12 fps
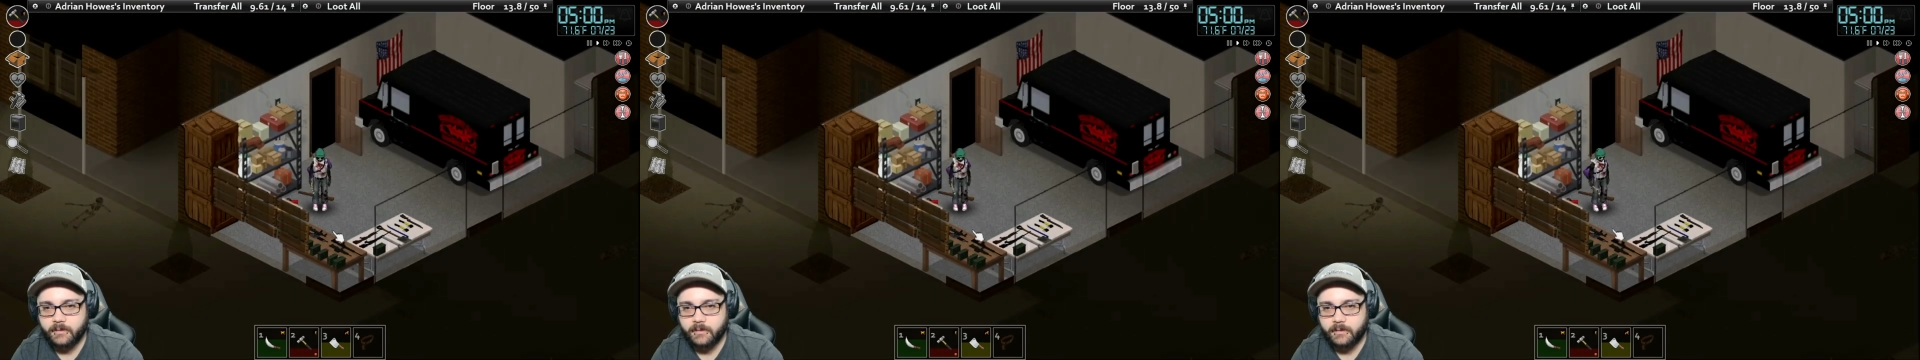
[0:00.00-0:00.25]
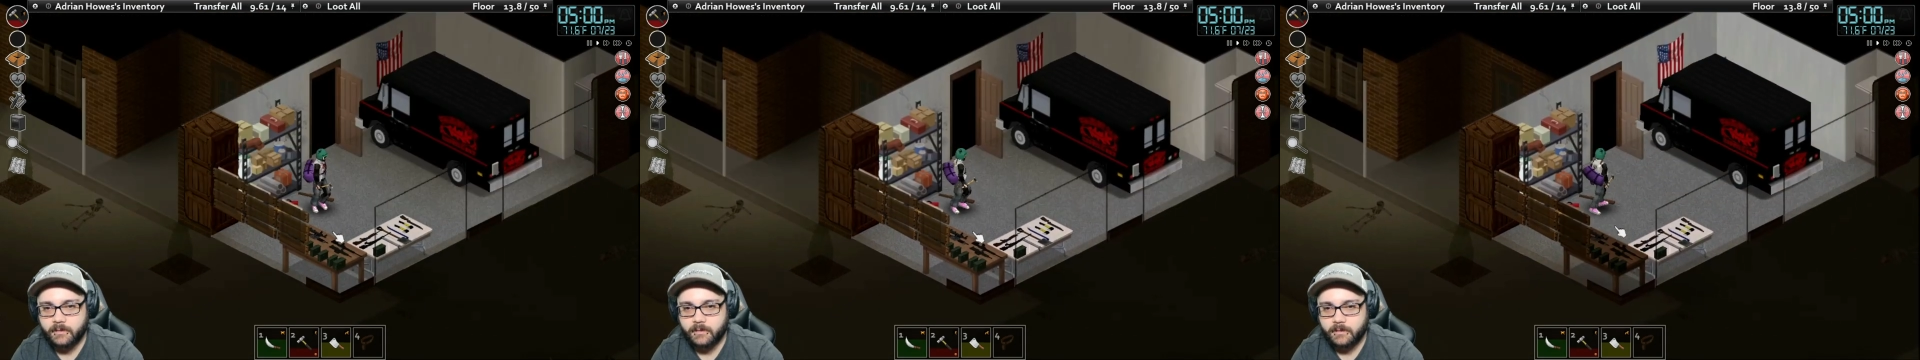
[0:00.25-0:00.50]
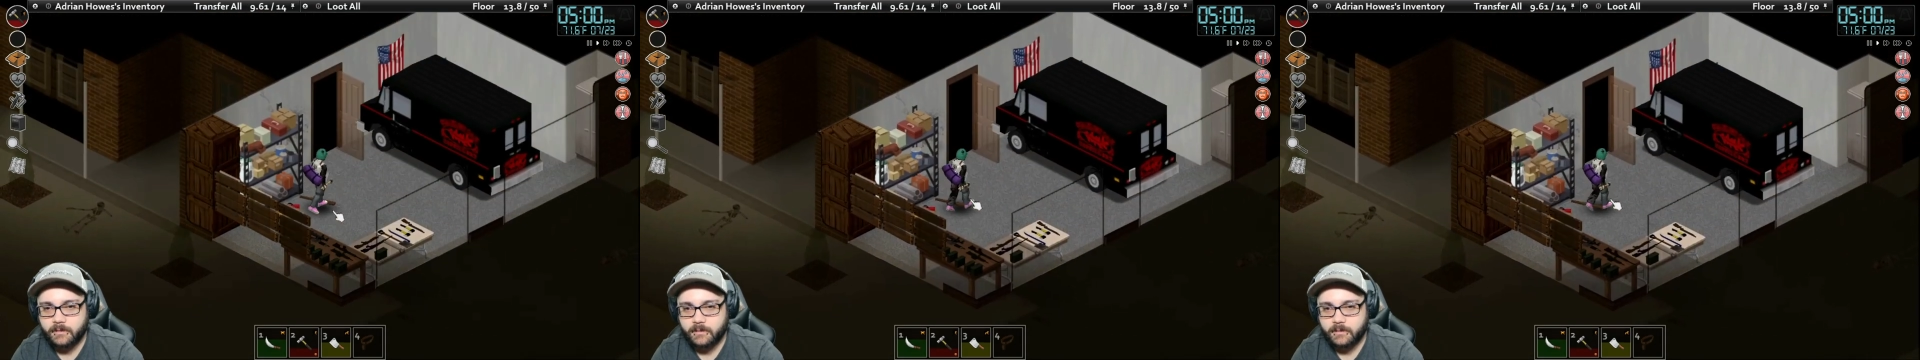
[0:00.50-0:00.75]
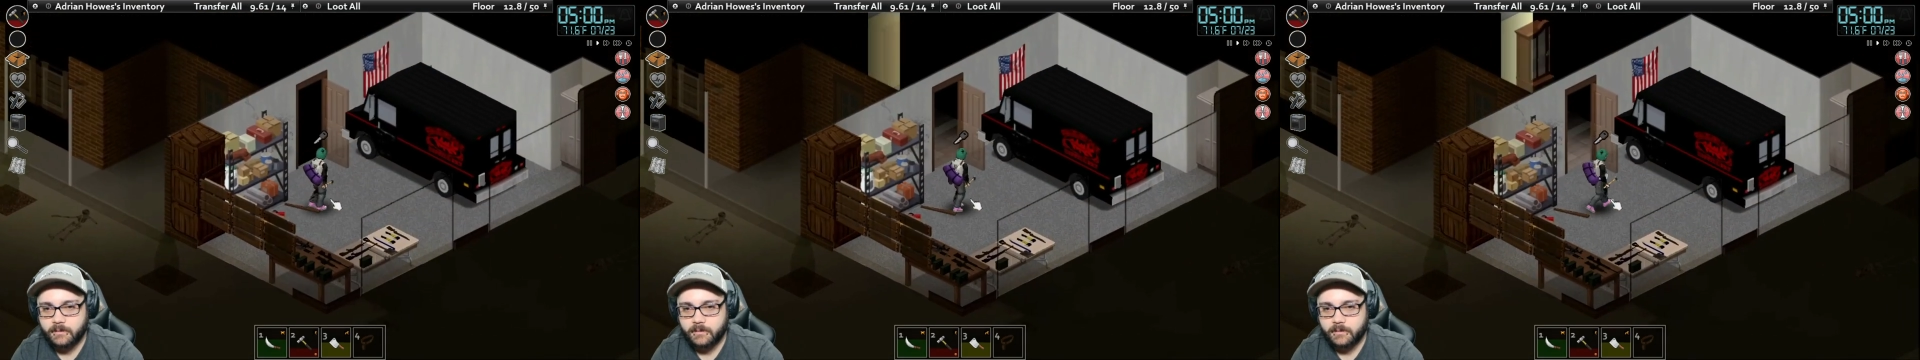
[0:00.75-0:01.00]

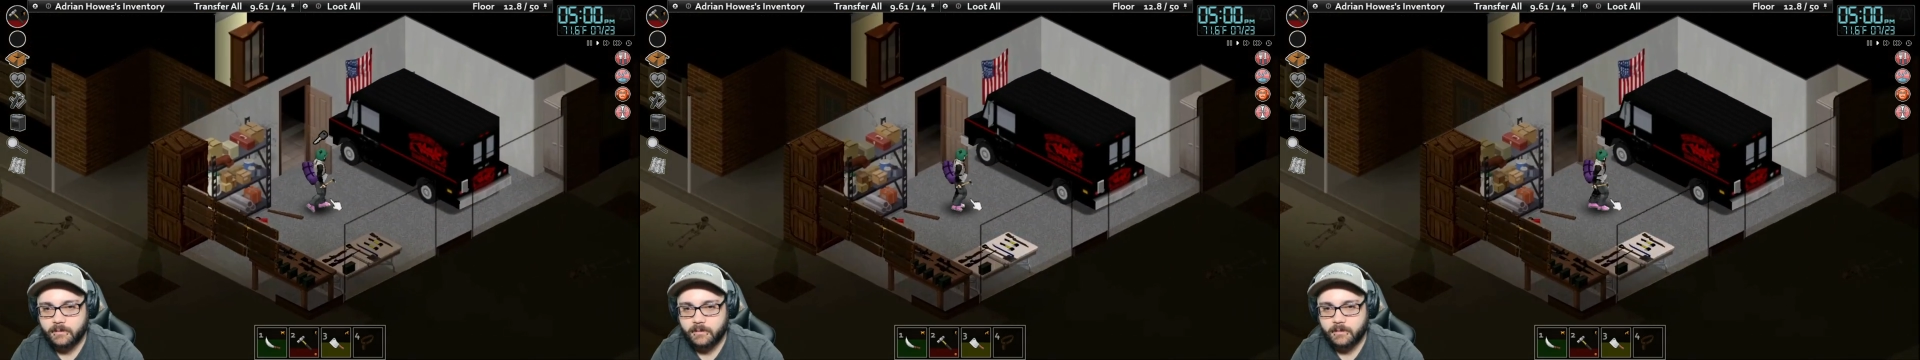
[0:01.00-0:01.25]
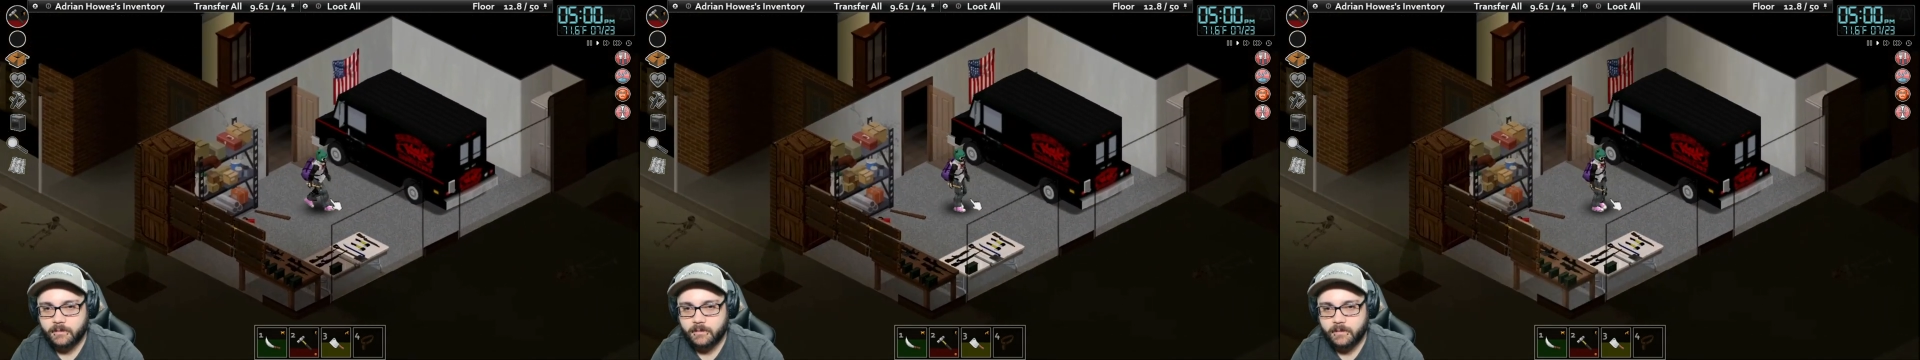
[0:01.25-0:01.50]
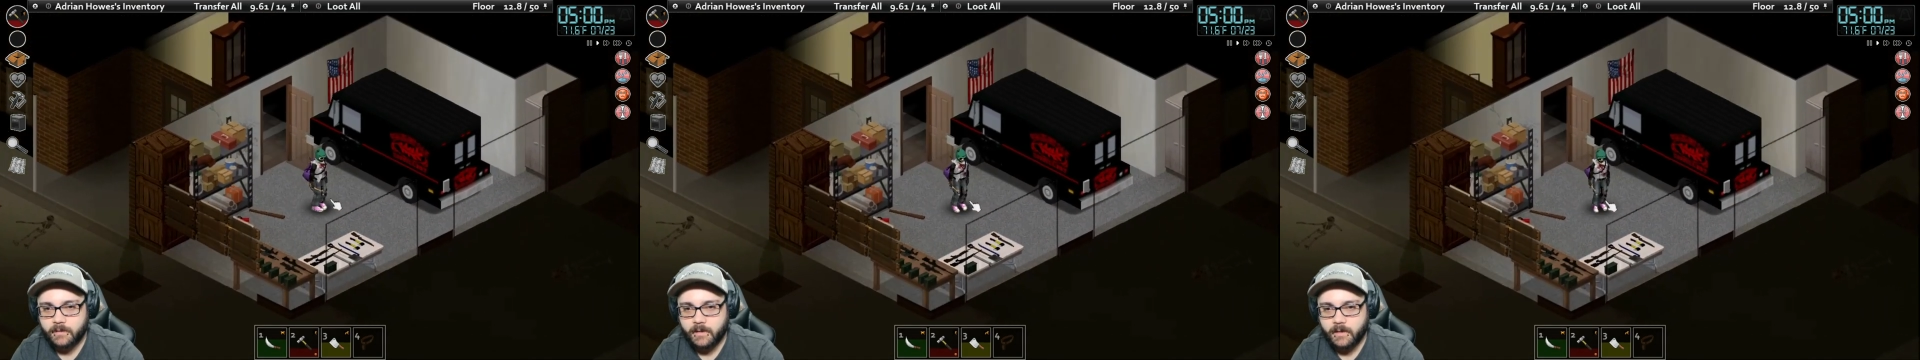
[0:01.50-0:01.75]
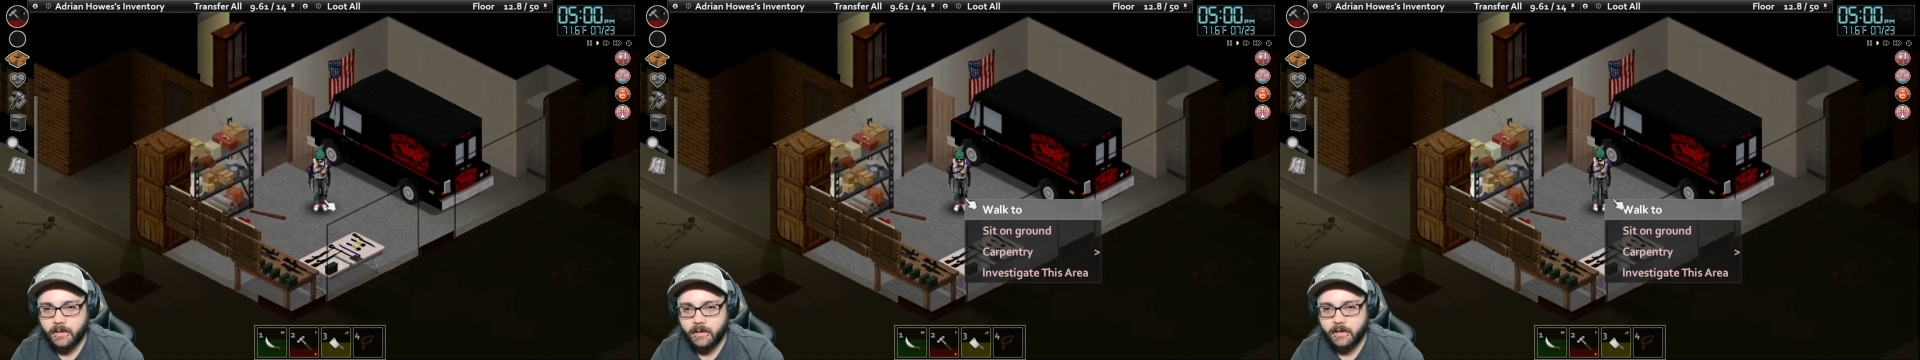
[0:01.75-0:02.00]

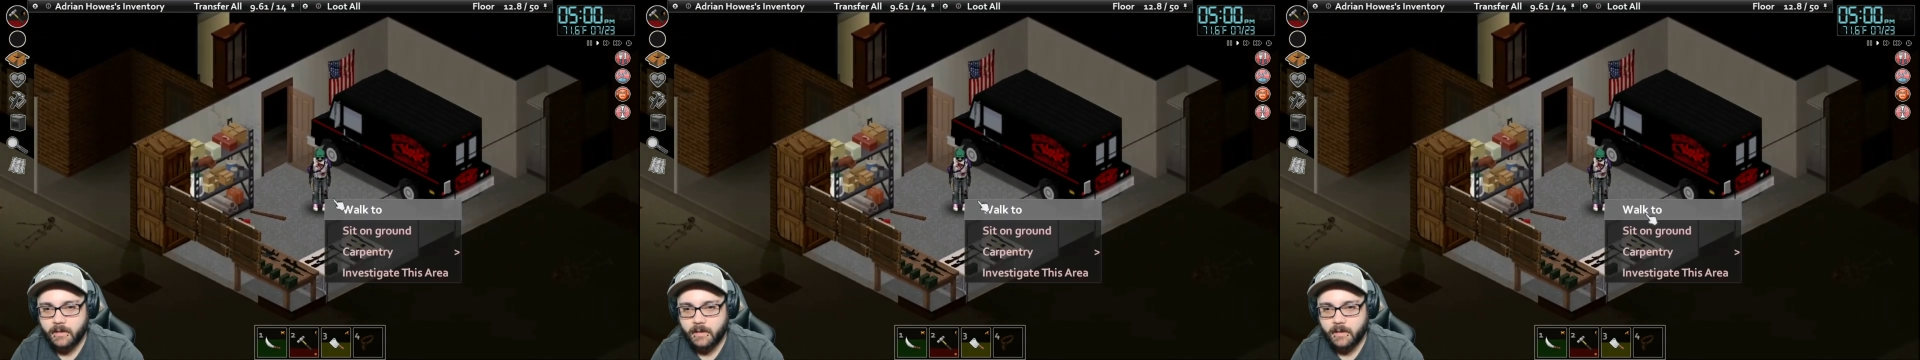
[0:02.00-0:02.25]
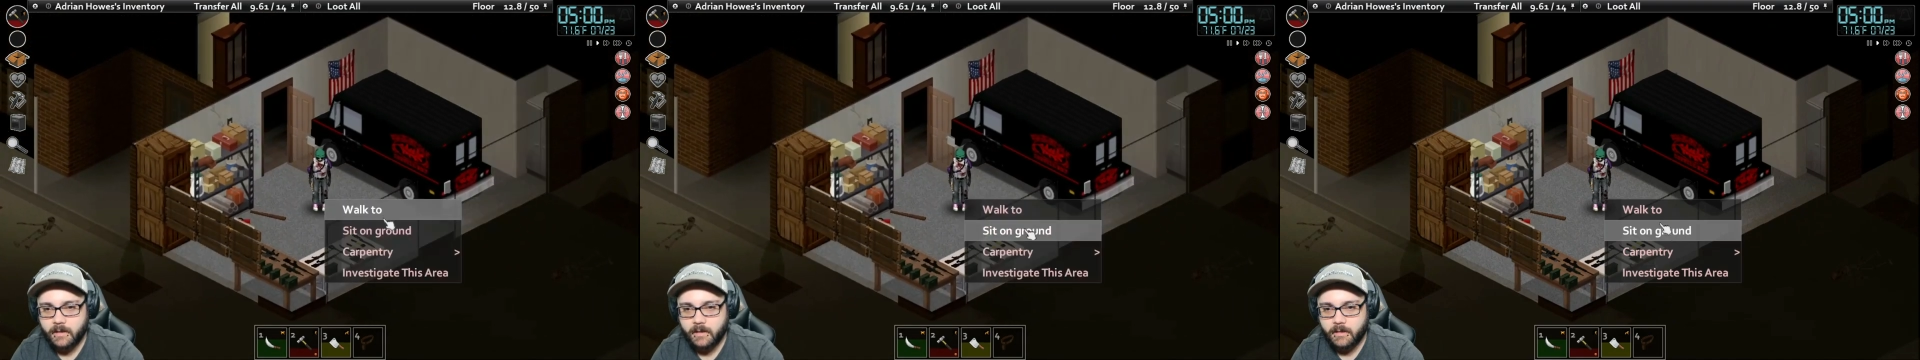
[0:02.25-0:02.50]
(no one is talking)